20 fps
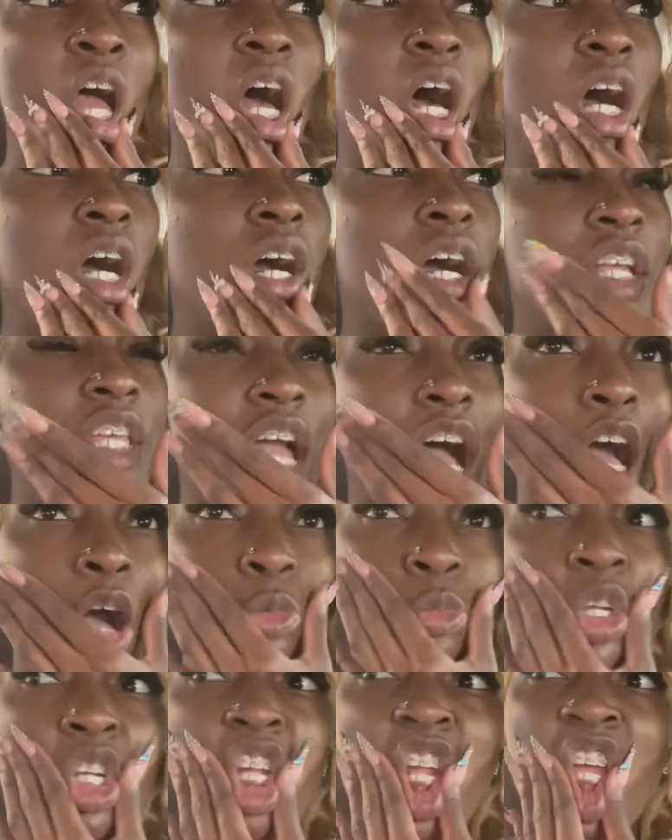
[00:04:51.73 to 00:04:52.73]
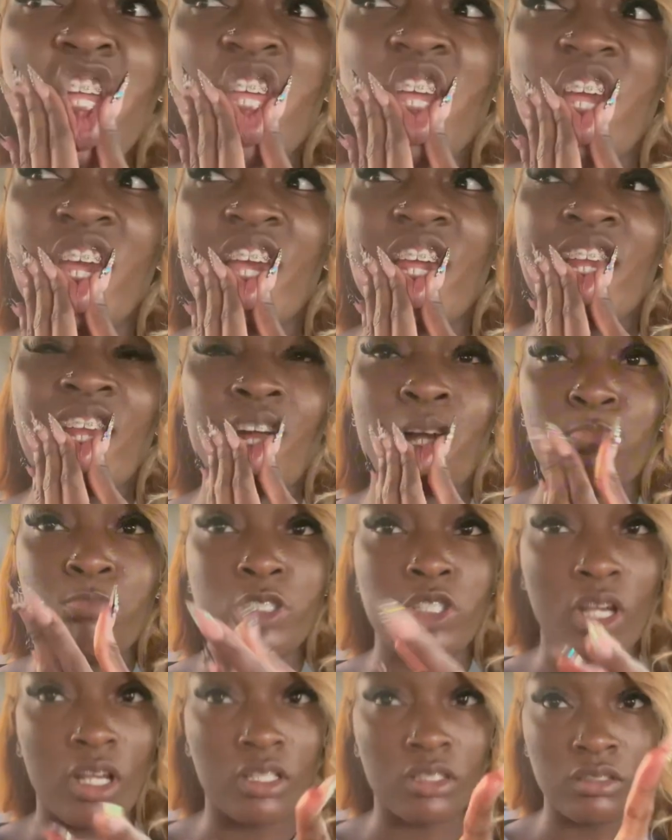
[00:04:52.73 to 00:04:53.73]
Uh, y'all, when they get edited, I'm gonna
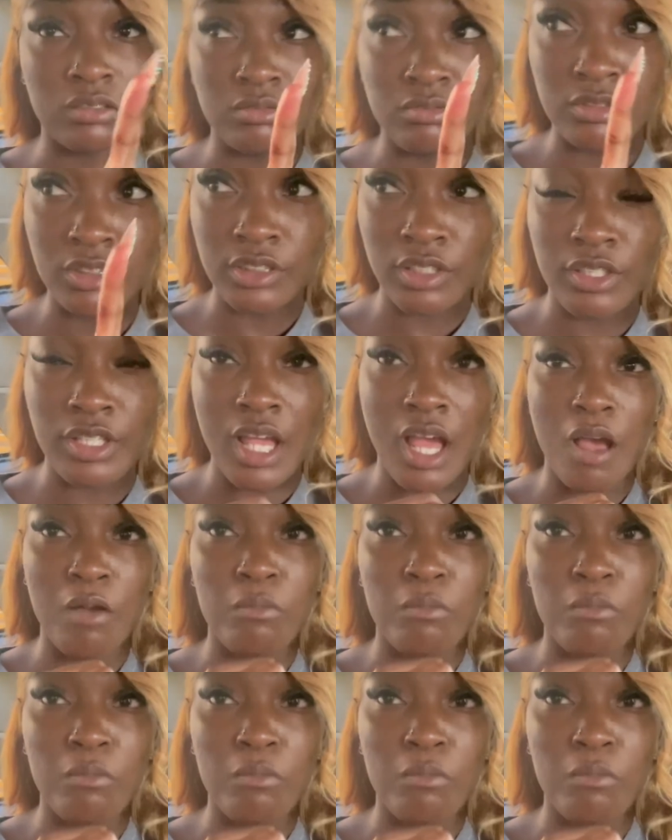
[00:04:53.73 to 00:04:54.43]
try to show y'all,